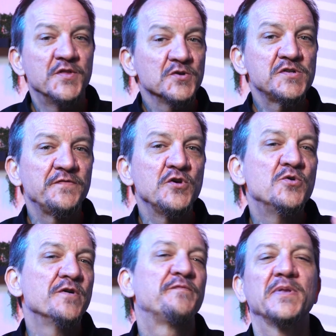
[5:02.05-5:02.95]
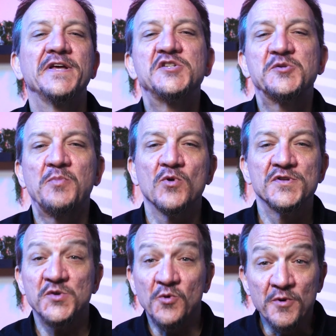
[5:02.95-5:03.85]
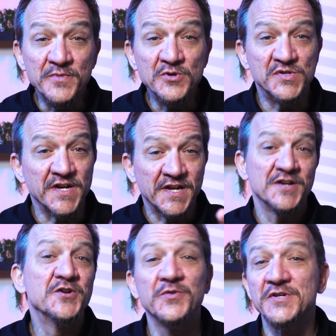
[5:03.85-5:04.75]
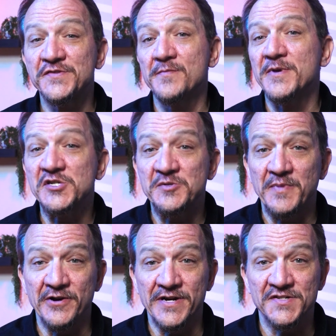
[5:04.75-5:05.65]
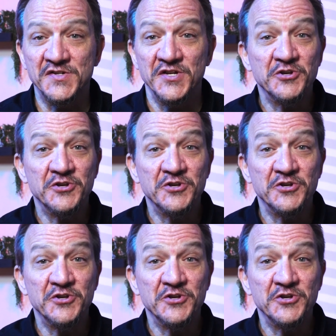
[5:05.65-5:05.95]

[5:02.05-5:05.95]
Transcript: Those of you who have played sports or music know this from experience.